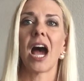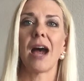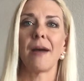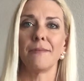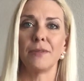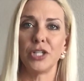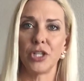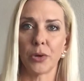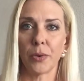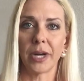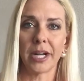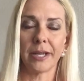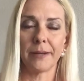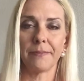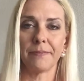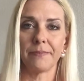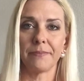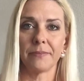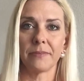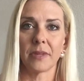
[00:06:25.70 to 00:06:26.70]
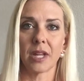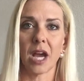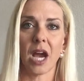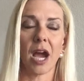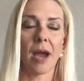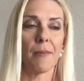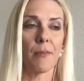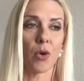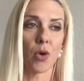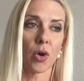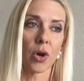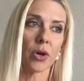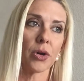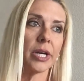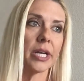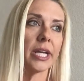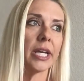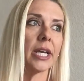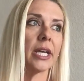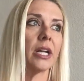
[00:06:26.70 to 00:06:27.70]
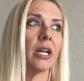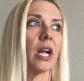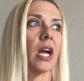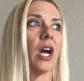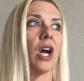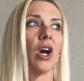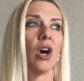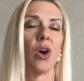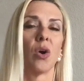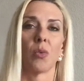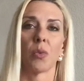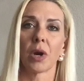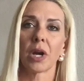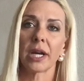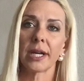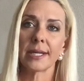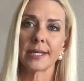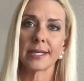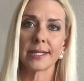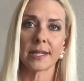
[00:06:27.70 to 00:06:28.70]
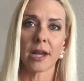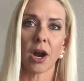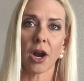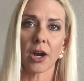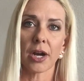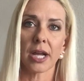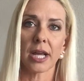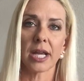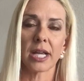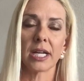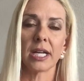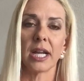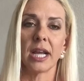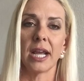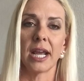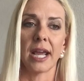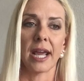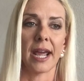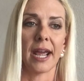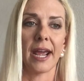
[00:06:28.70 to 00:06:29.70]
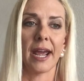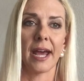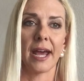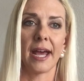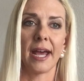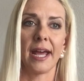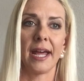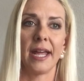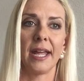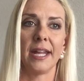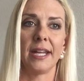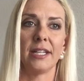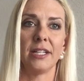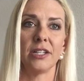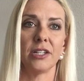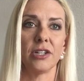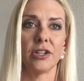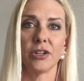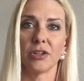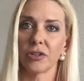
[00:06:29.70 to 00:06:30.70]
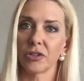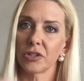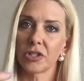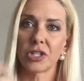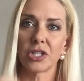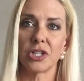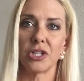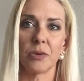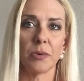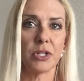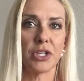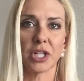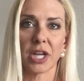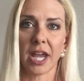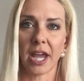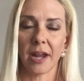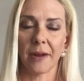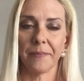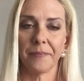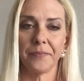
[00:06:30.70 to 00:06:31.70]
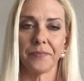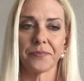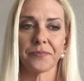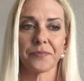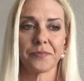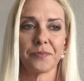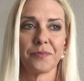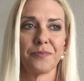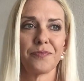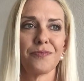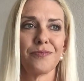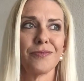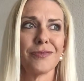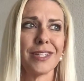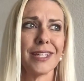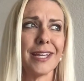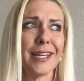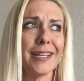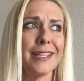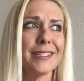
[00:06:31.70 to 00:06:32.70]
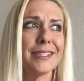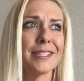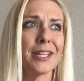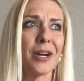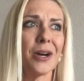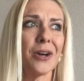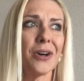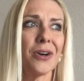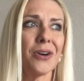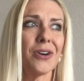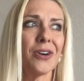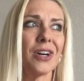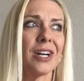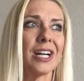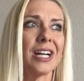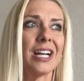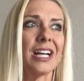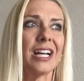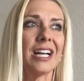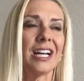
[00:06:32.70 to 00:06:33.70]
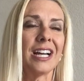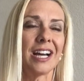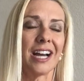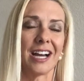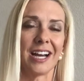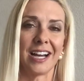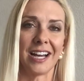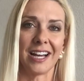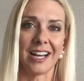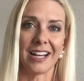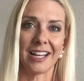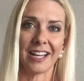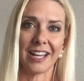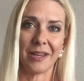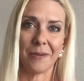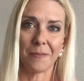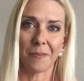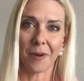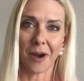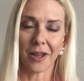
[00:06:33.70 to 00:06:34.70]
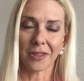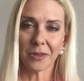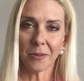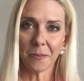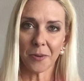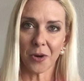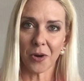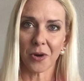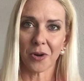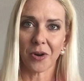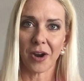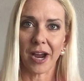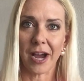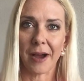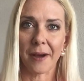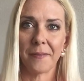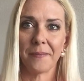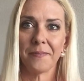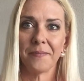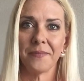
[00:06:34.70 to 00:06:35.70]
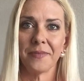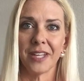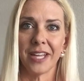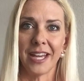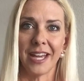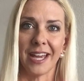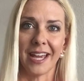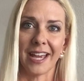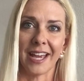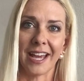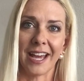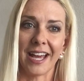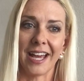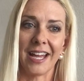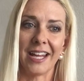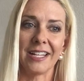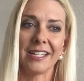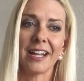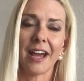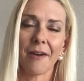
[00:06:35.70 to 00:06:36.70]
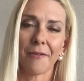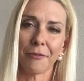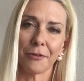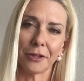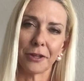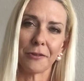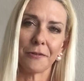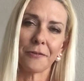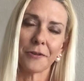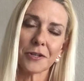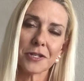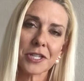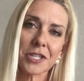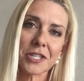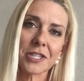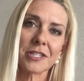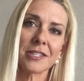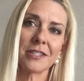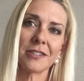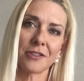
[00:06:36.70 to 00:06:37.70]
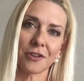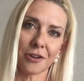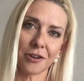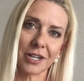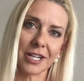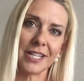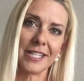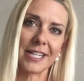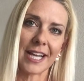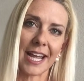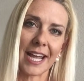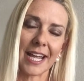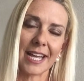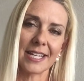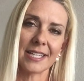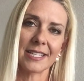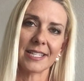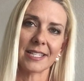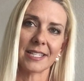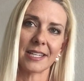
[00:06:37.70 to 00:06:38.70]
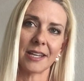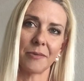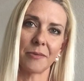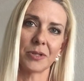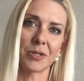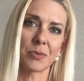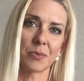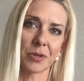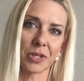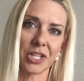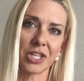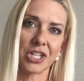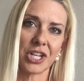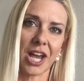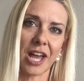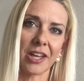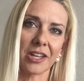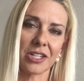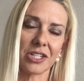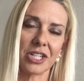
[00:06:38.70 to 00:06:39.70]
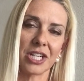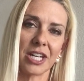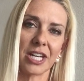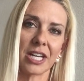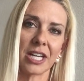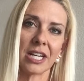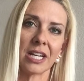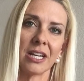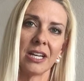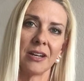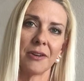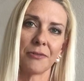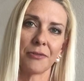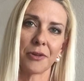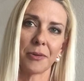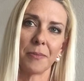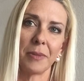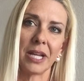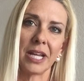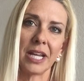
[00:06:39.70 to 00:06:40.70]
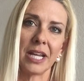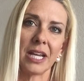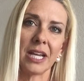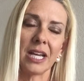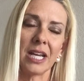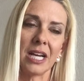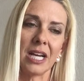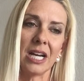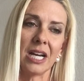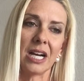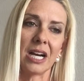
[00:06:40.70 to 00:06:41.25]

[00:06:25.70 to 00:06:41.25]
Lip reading: I'm doing it. I'm ordering it. We're going to start it. And you'll just do what you can. And so he bought the program. And yeah, for the first 30 days, it was really challenging for me